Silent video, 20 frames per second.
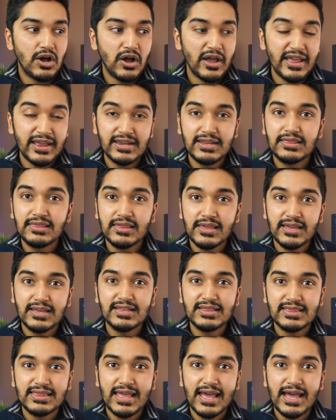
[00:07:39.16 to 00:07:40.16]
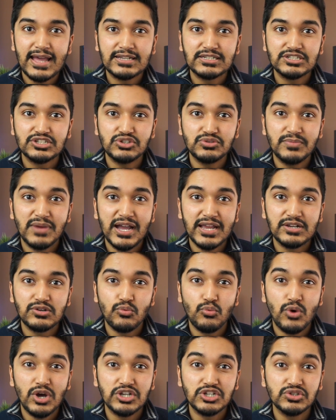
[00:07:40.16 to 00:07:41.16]
anything that you might
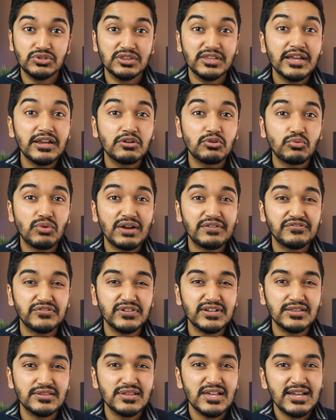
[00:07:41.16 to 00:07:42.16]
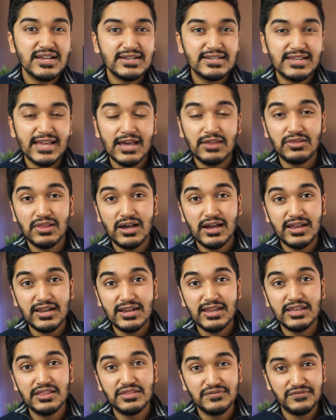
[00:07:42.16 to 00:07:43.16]
want to later reference
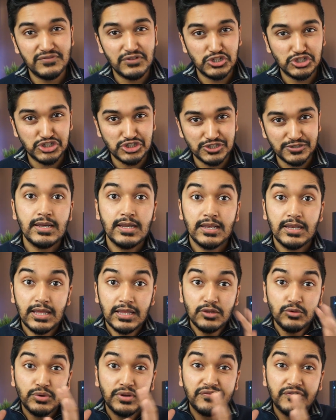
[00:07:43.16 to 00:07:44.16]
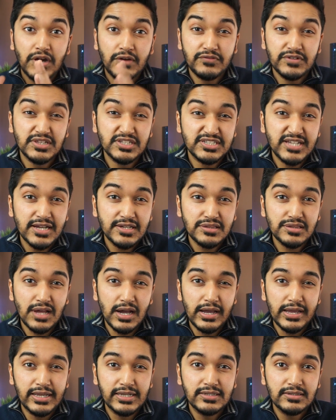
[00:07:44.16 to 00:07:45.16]
downline in the future. Now that we've covered the tech
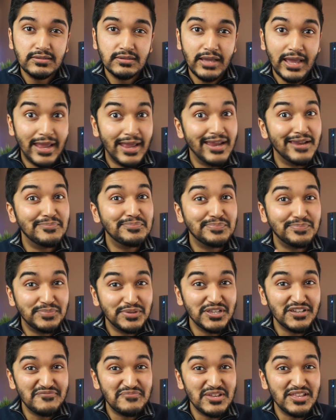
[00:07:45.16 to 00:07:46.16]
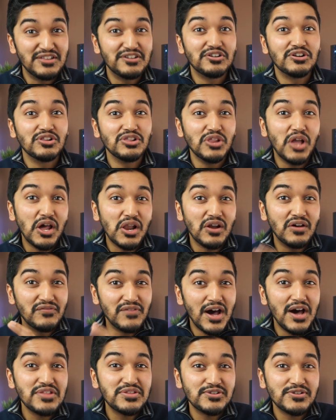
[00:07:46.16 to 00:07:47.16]
side, and believe me, there are a lot of
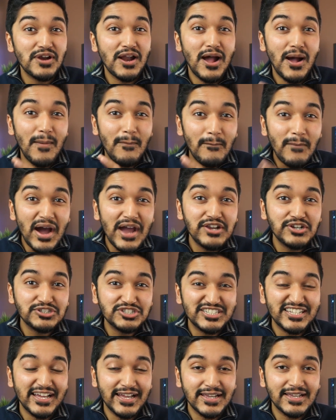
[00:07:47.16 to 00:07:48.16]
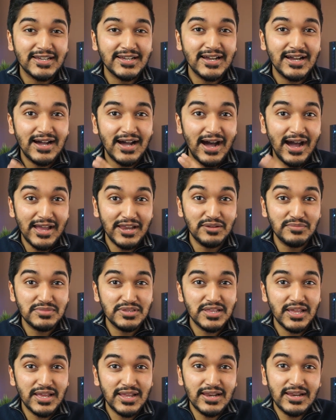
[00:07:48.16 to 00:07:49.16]
other minor tech items
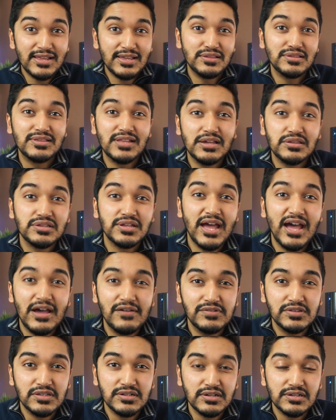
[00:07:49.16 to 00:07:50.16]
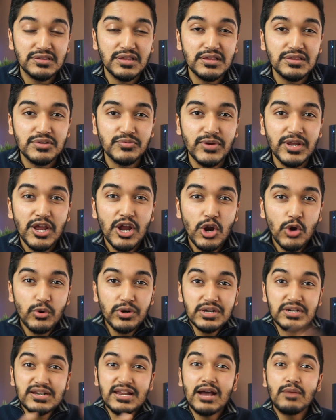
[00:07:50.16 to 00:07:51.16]
that is nice to have as an accessory, we're
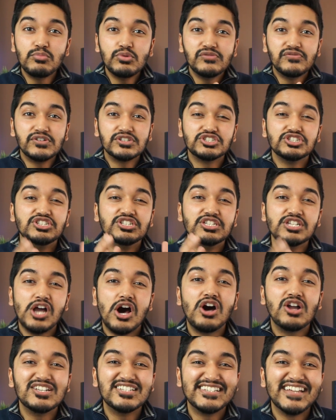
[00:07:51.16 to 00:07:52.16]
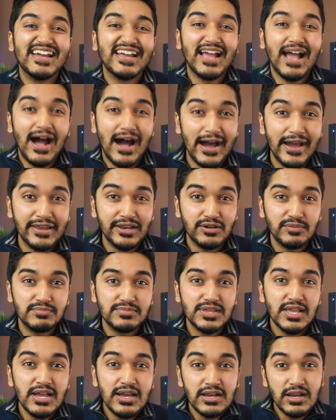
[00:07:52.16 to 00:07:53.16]
going to now move on to the non-tech
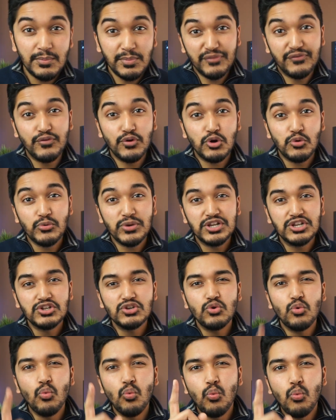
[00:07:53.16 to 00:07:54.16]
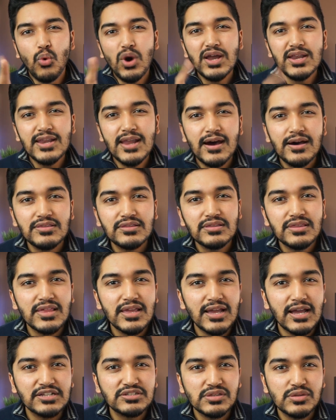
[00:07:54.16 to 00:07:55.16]
items. Now before we do, one other
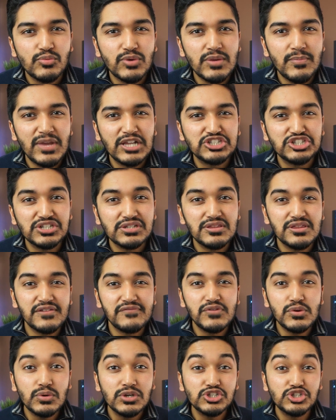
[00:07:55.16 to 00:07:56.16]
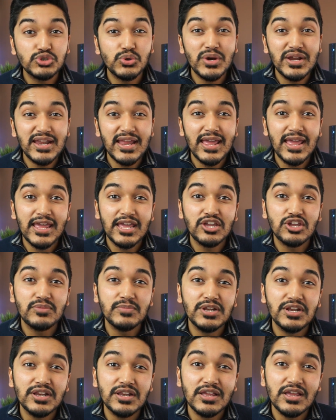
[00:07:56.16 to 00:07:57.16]
thing I just want to mention is if you want to join a
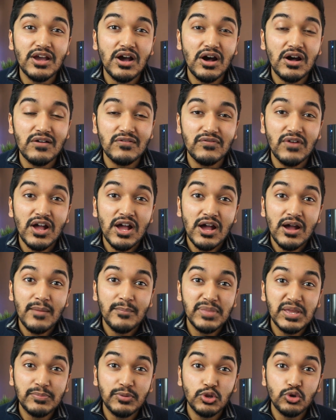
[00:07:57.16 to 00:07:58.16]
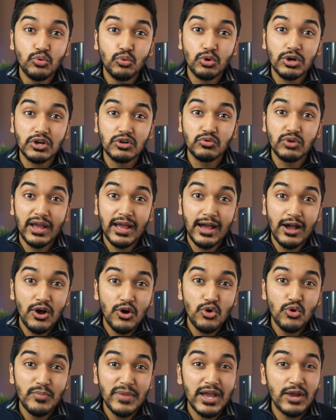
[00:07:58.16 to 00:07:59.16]
community of people who work at
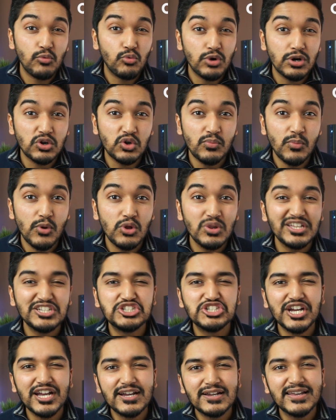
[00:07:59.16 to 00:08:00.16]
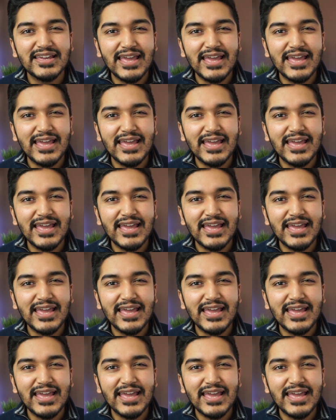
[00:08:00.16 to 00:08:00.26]
home and work remotely, check out